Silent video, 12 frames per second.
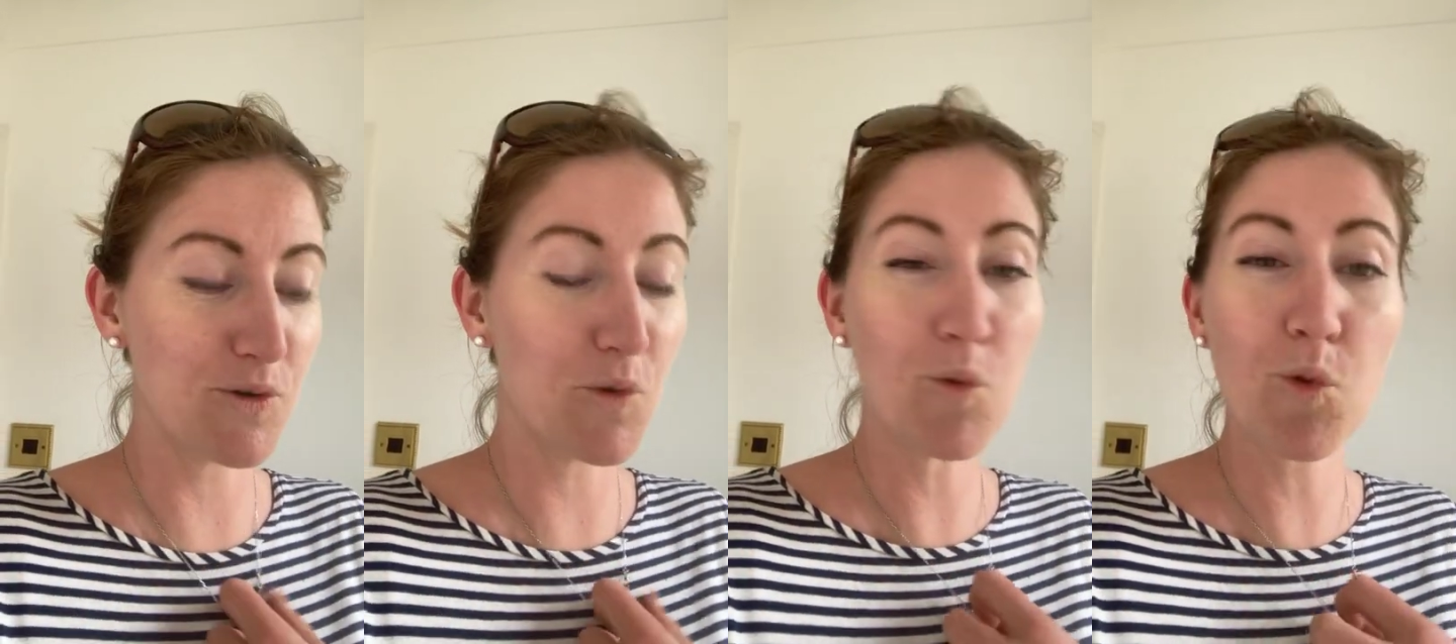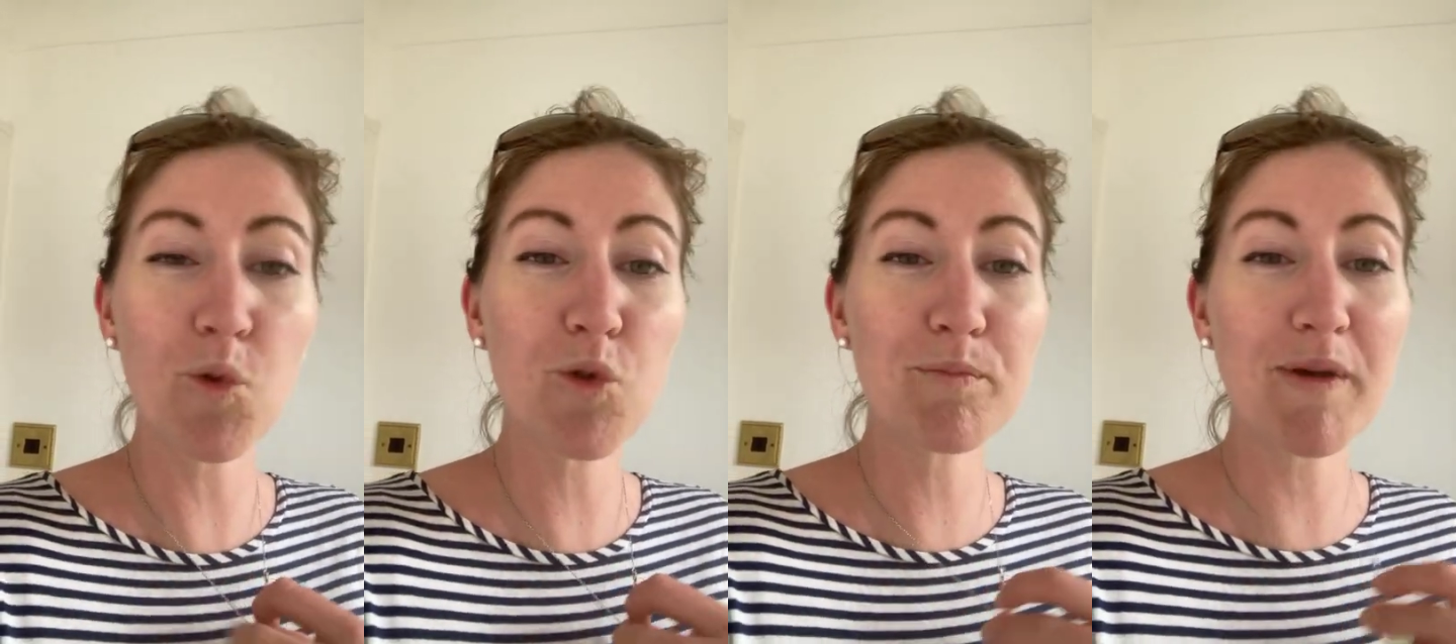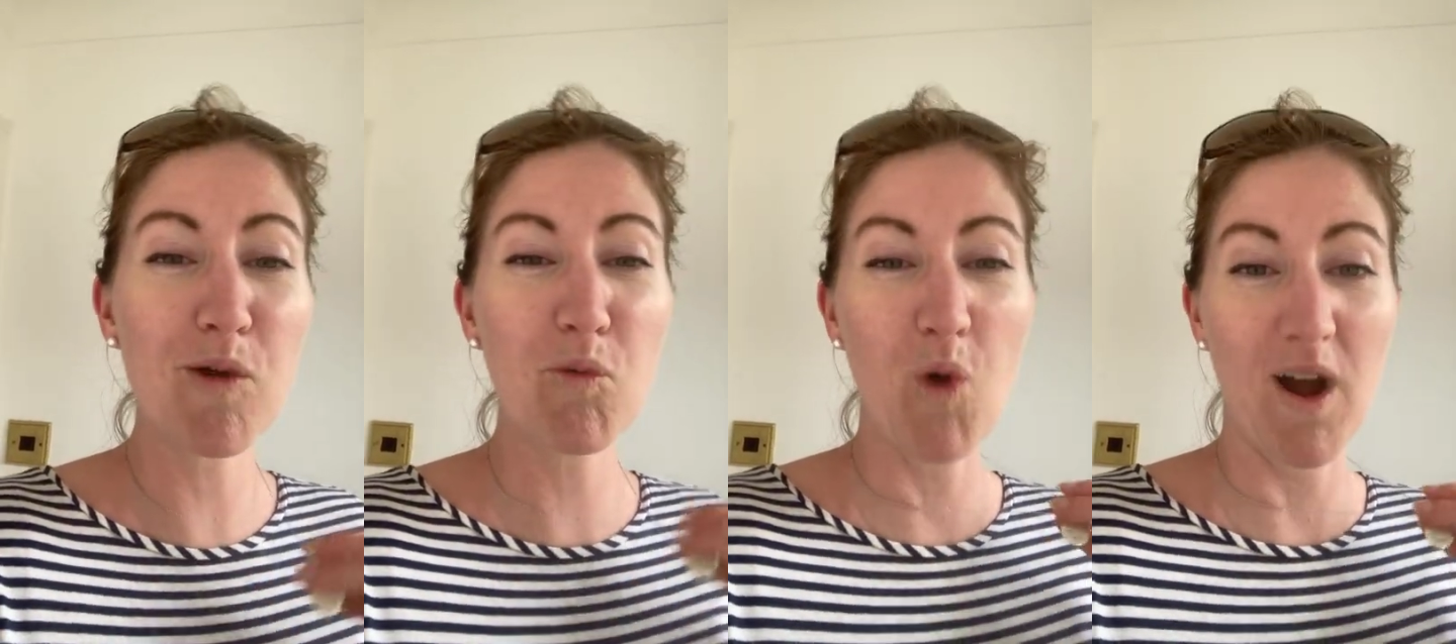all
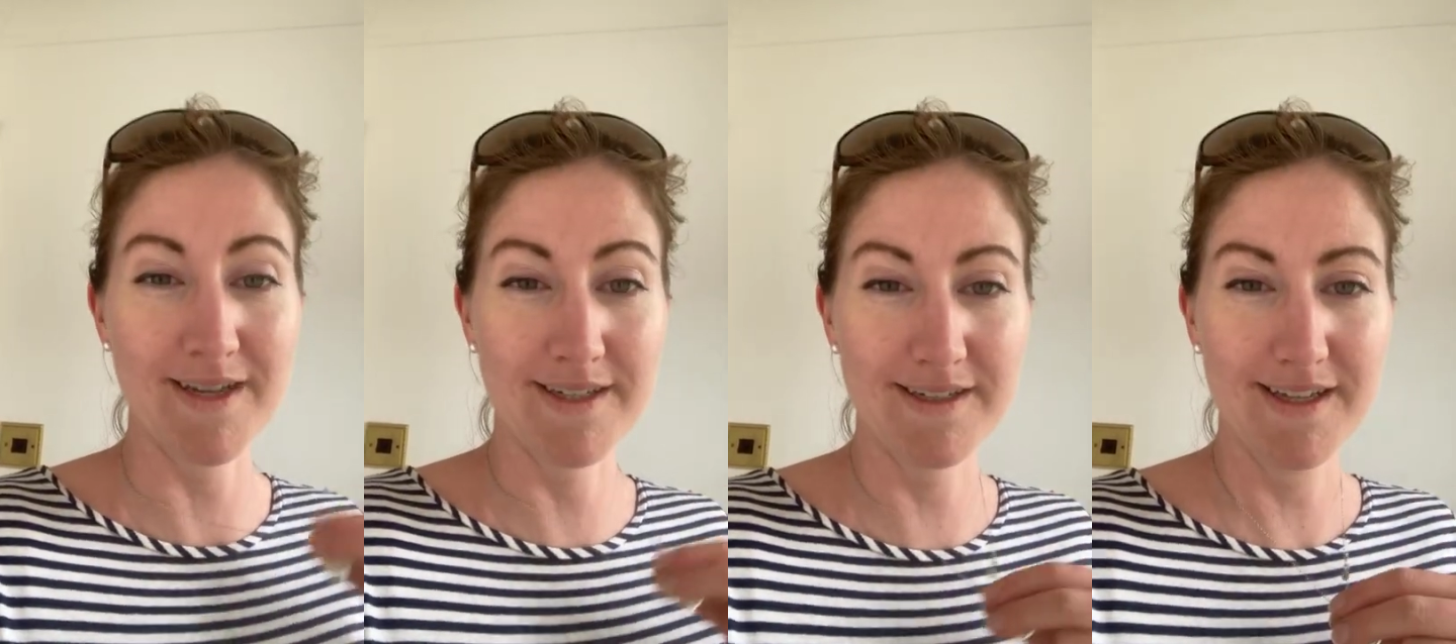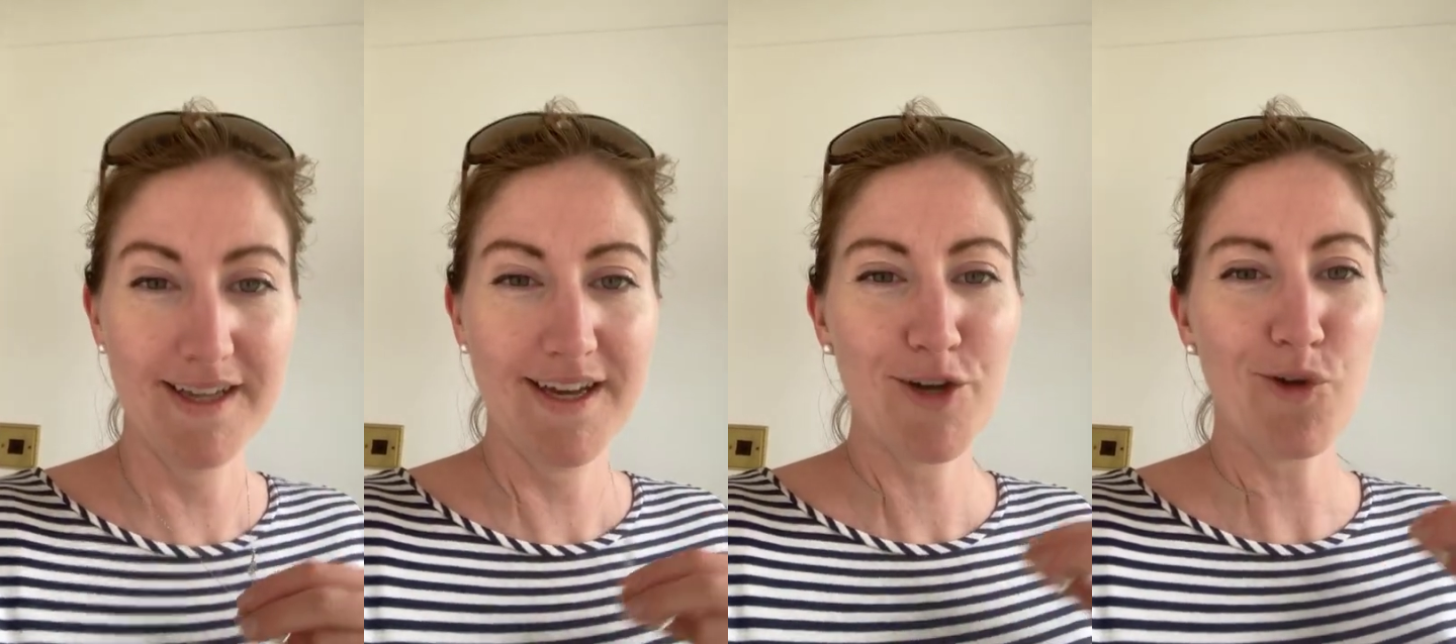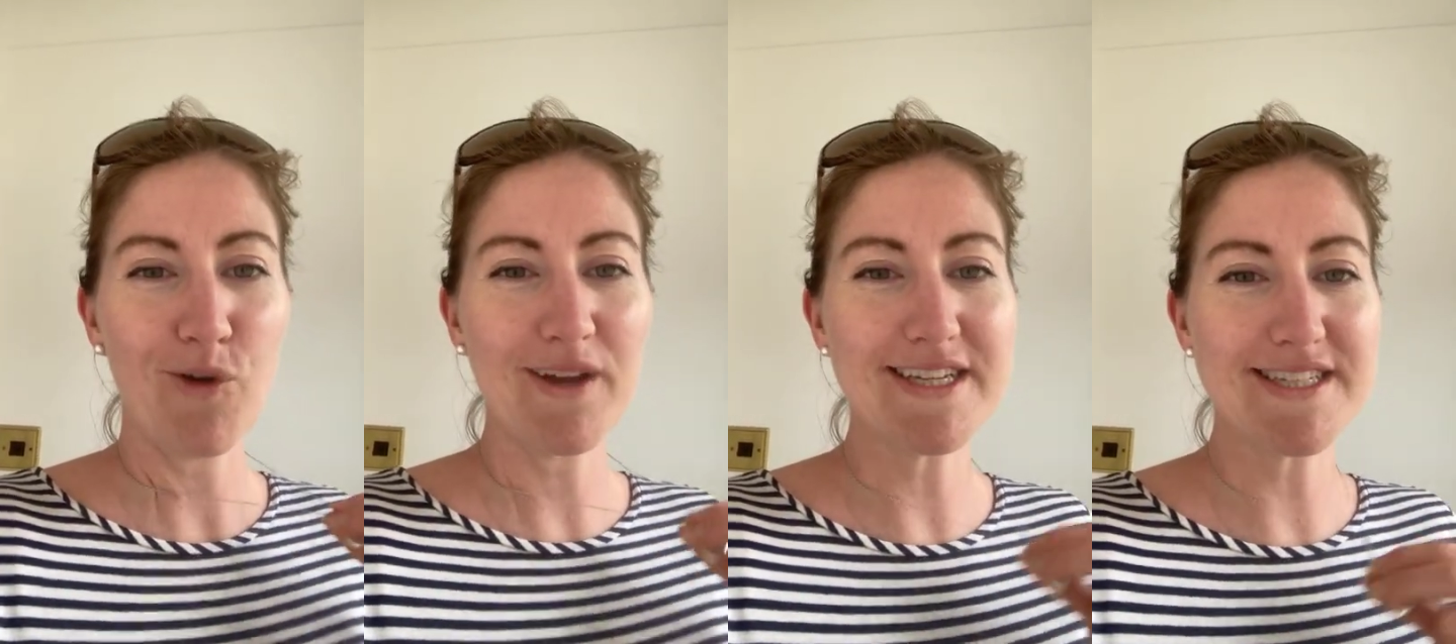but one
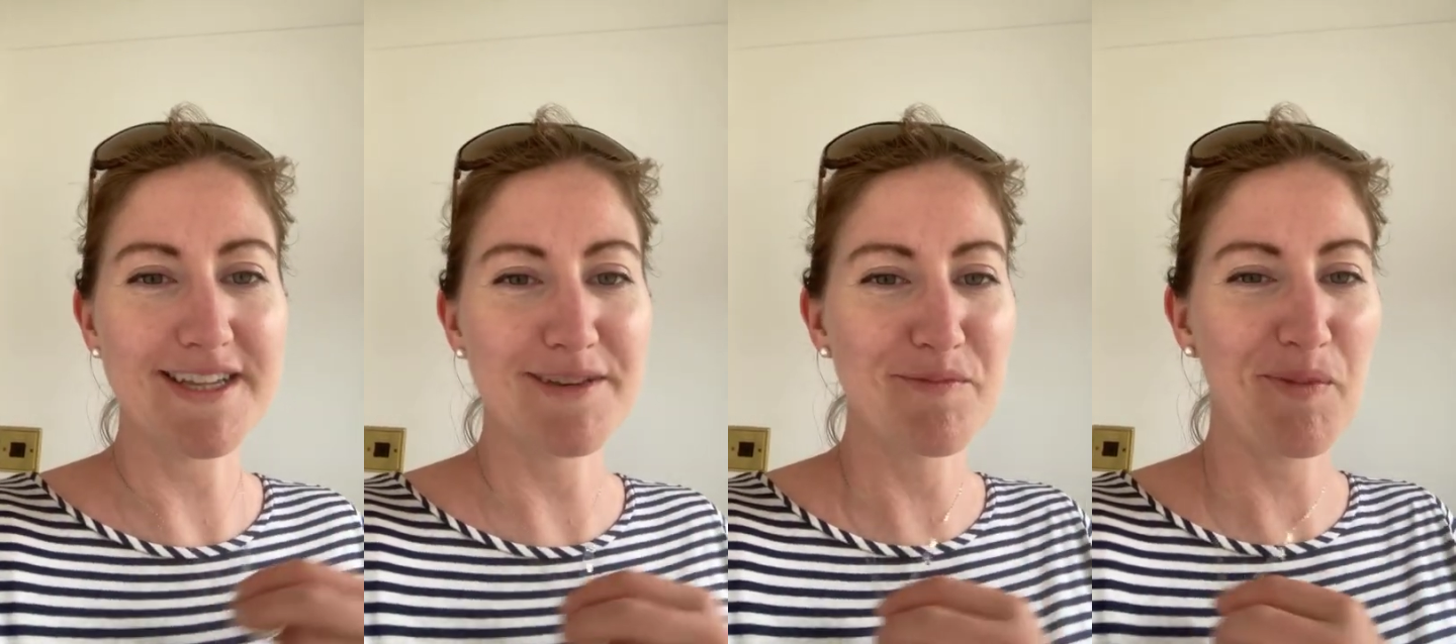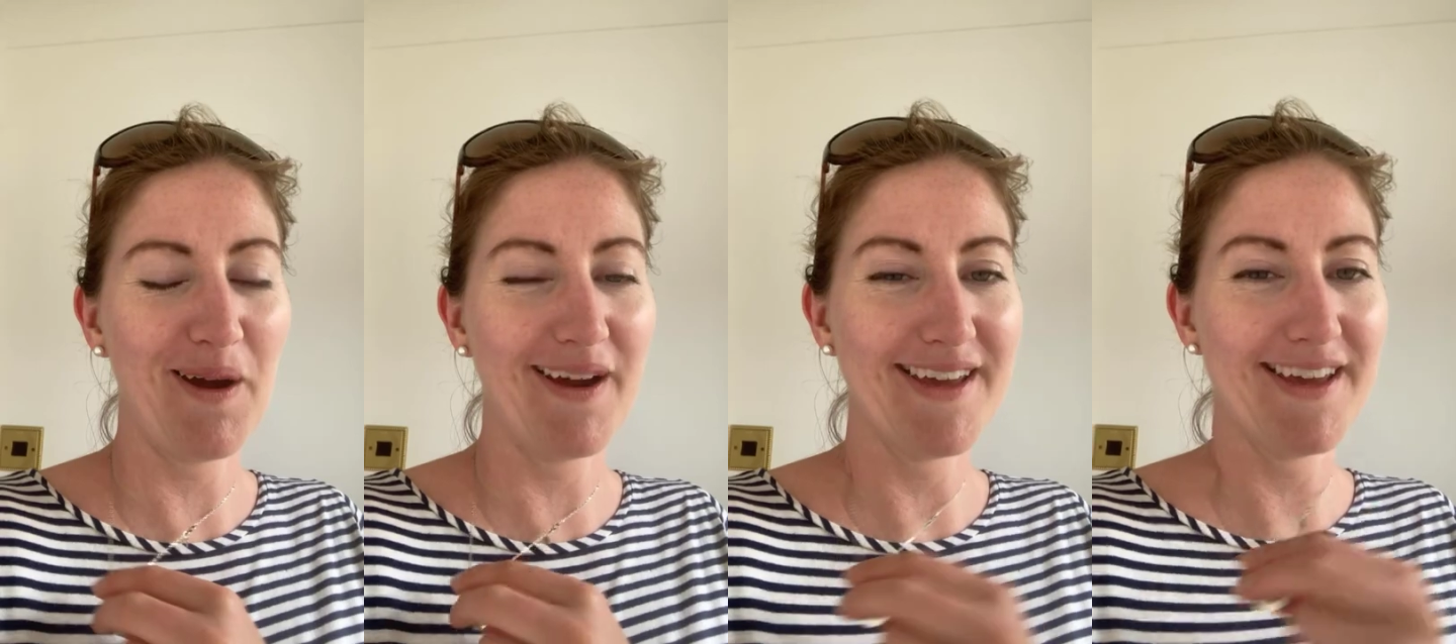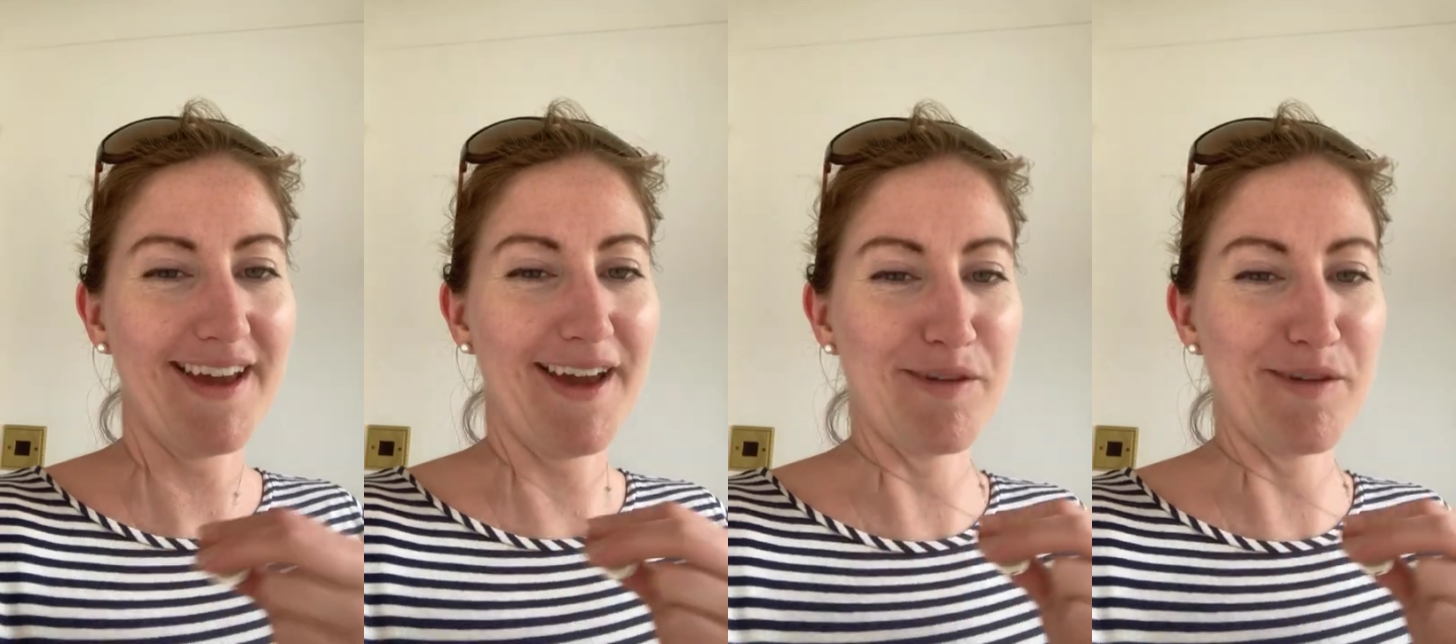got eaten by